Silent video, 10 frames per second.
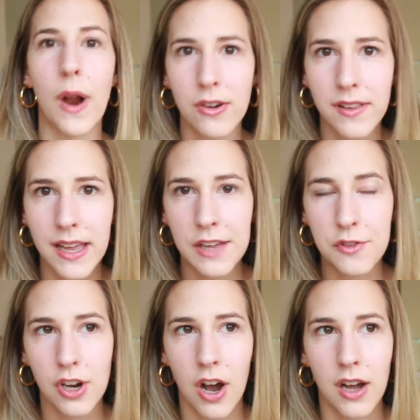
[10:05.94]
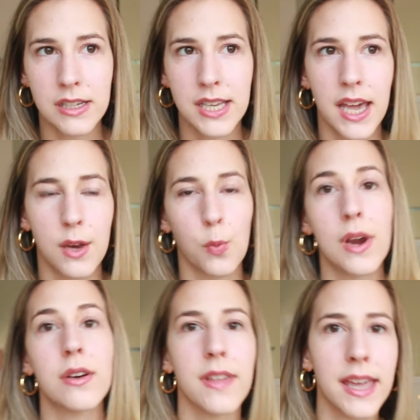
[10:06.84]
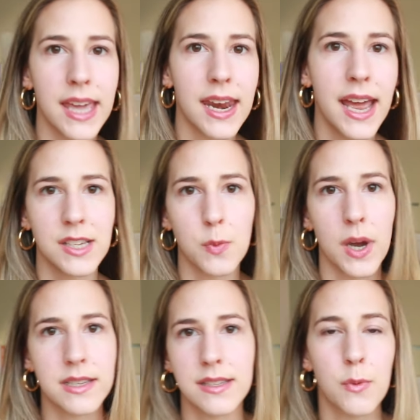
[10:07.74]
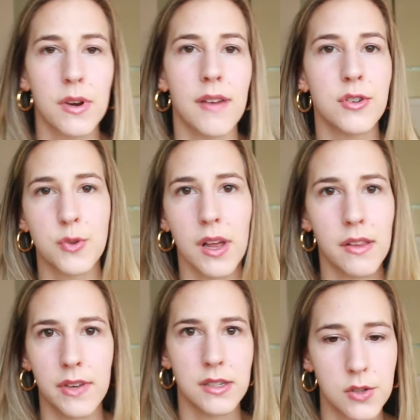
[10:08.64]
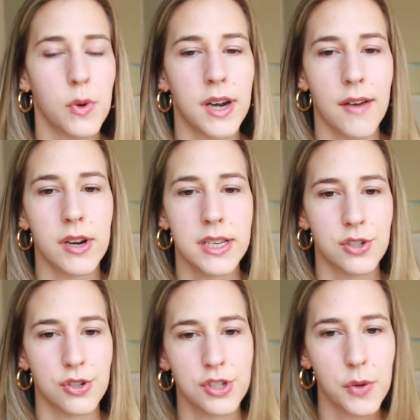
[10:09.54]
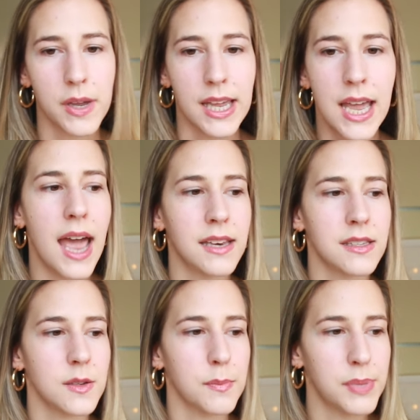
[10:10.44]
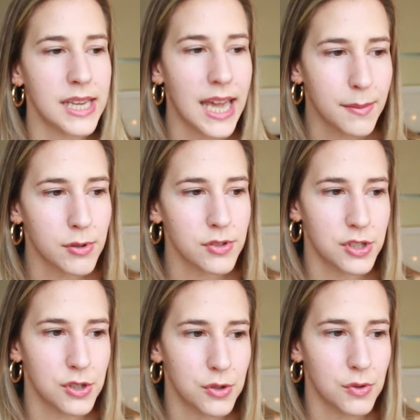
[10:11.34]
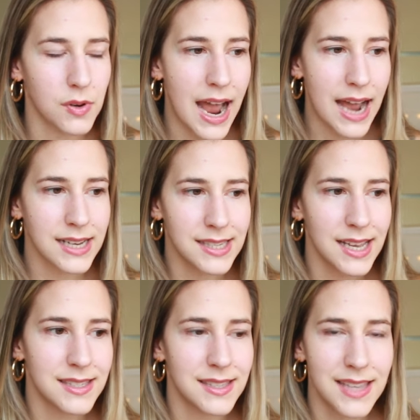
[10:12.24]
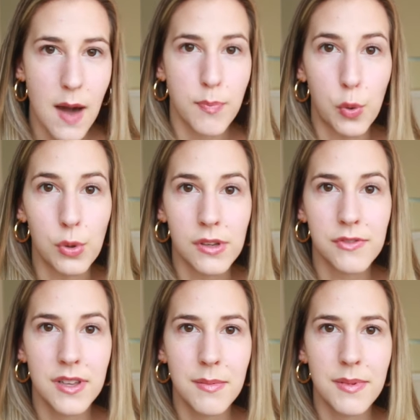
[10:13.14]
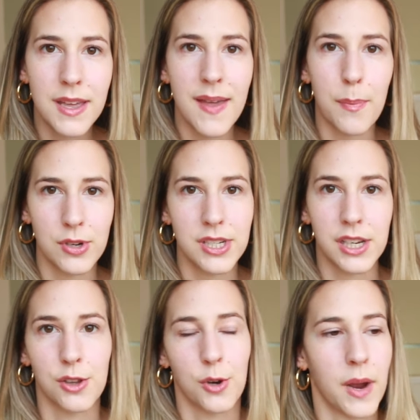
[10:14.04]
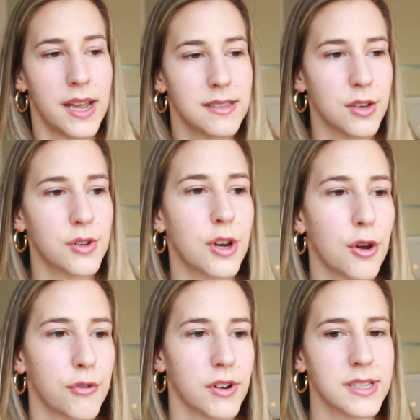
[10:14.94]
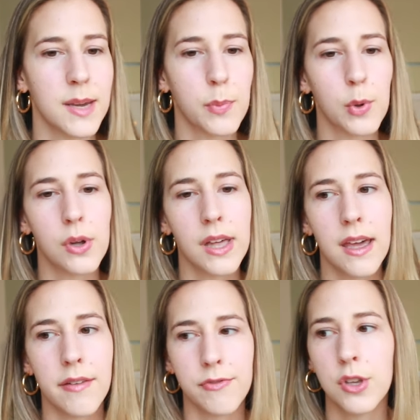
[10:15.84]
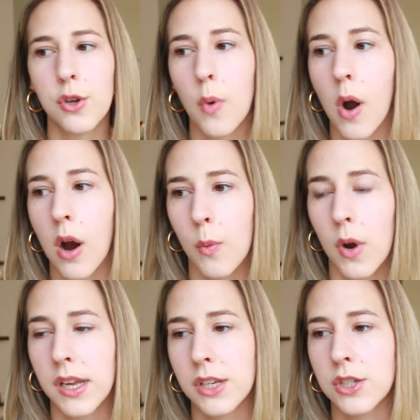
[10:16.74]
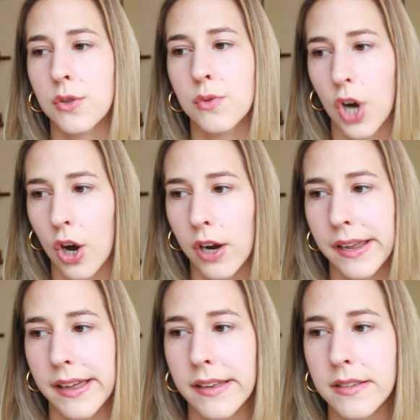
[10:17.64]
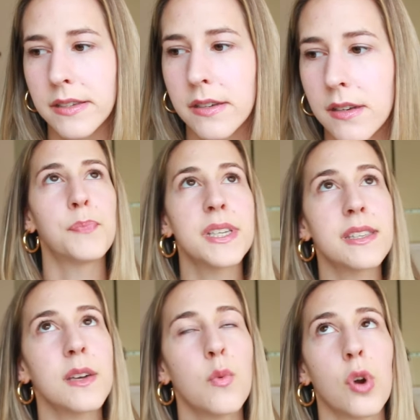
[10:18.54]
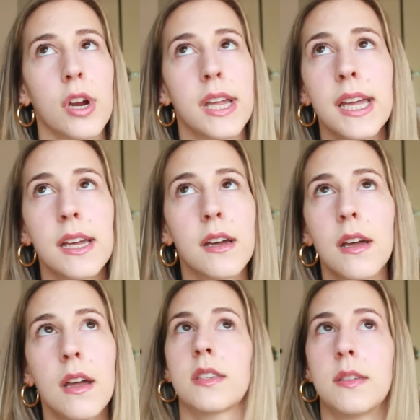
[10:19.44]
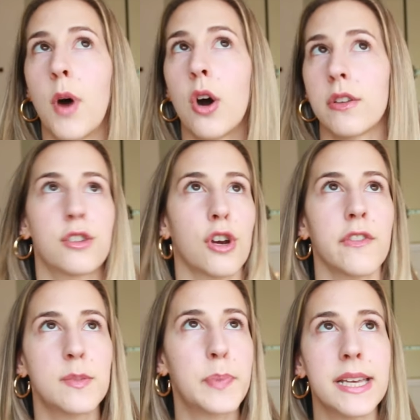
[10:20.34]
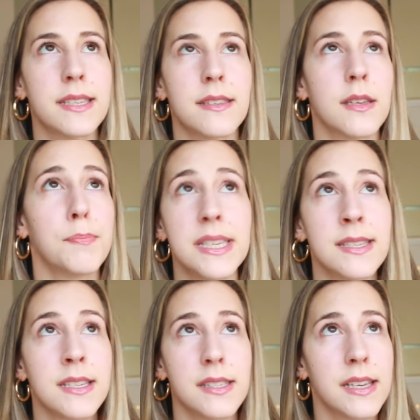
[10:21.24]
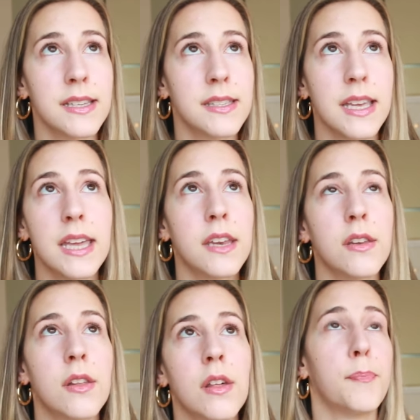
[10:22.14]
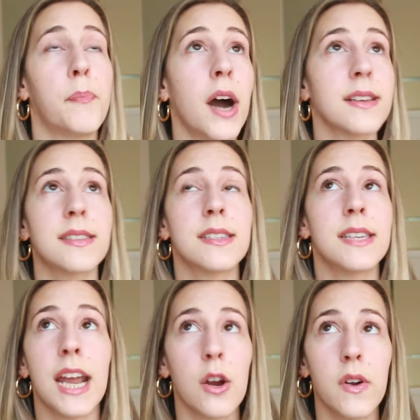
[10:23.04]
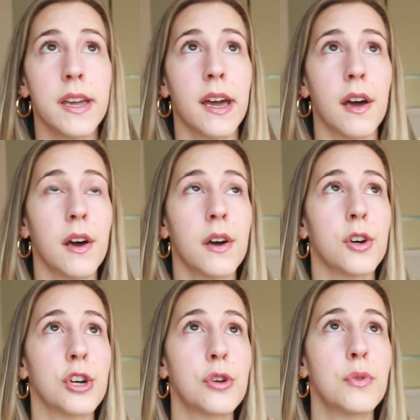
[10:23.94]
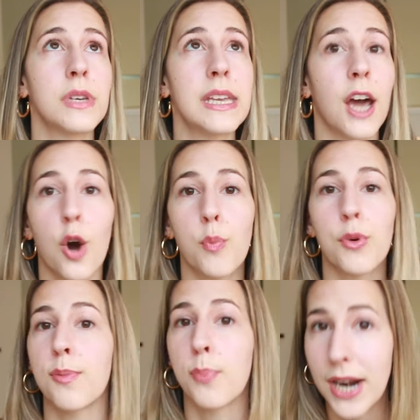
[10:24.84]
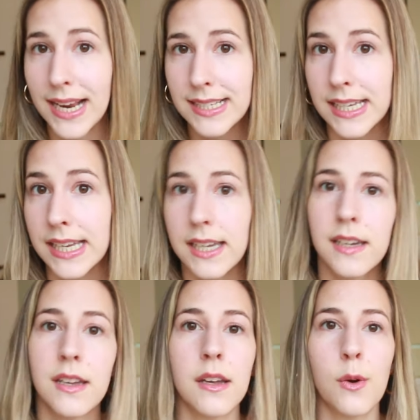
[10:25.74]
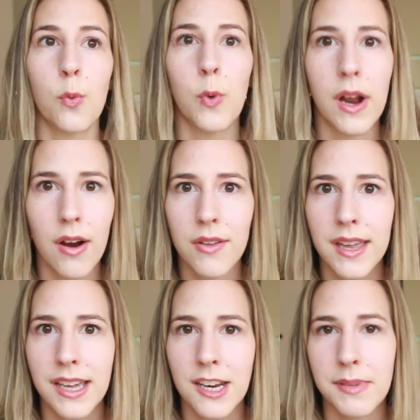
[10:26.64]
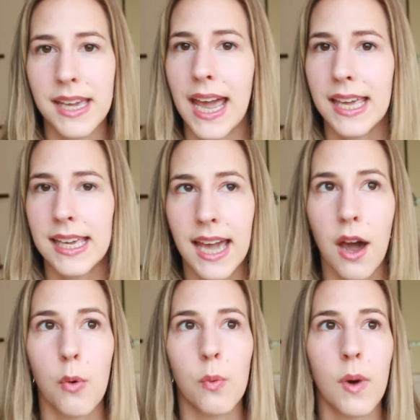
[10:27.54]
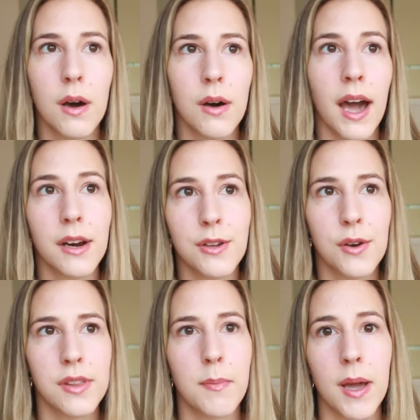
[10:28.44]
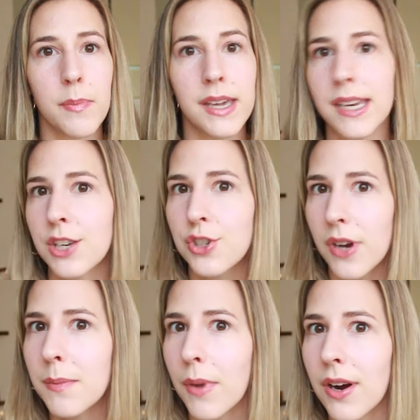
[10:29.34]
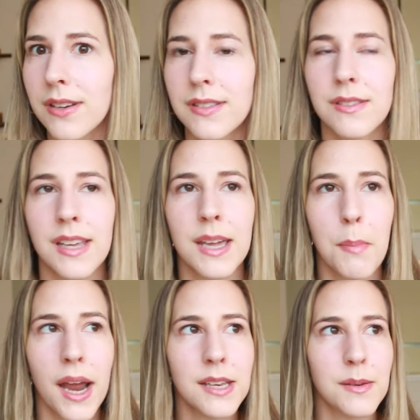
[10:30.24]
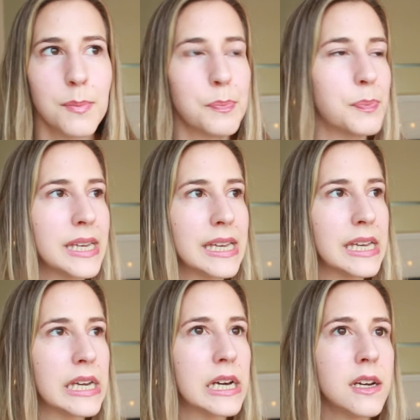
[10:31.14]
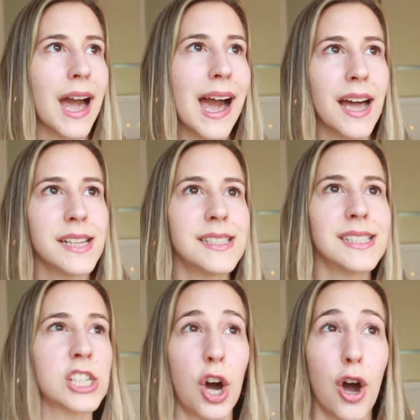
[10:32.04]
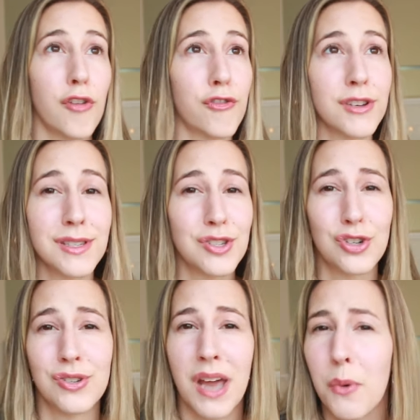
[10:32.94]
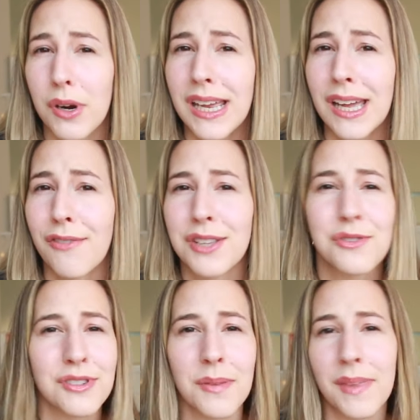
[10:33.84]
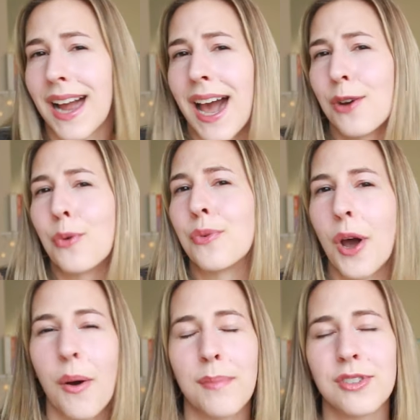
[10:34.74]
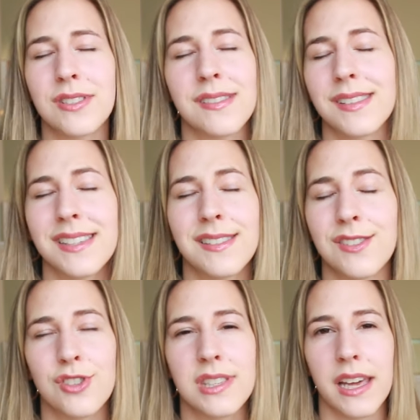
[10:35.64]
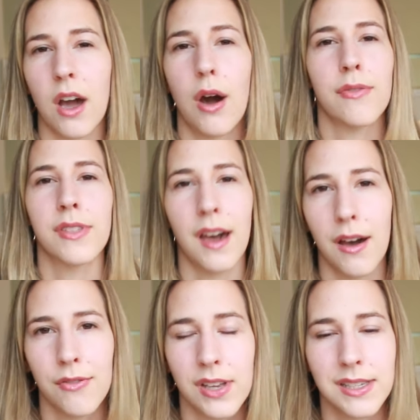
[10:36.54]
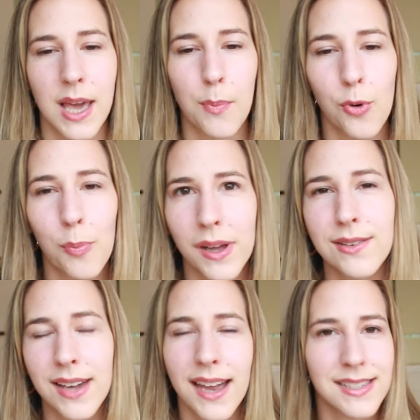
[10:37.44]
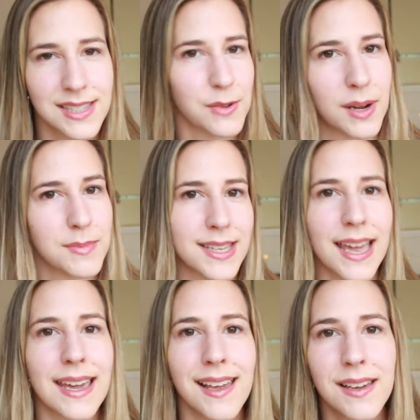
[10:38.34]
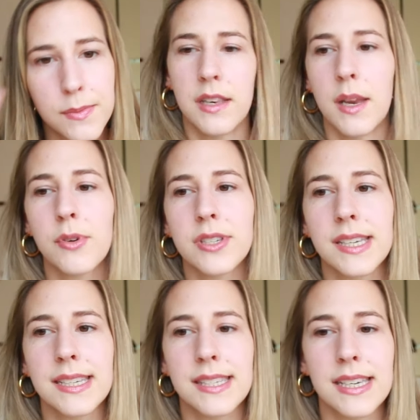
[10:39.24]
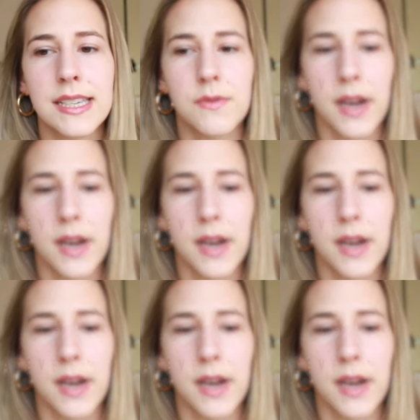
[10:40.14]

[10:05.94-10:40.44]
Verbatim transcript: Where do they get their content? Where do they get XYZ, whatever's relevant to whatever it is you're doing? And be able to access that pool of them in that particular way. So, you know, for example, if you are wanting to target busy working small service based businesses in the Boston area who need help with branding, where are they going to be hanging out? Well, I don't know. They might be getting trademarks. They might be at conferences or networking events or something. I don't know. I'm just, this is just like off the cuff example, but you kind of see what I'm saying. Number six is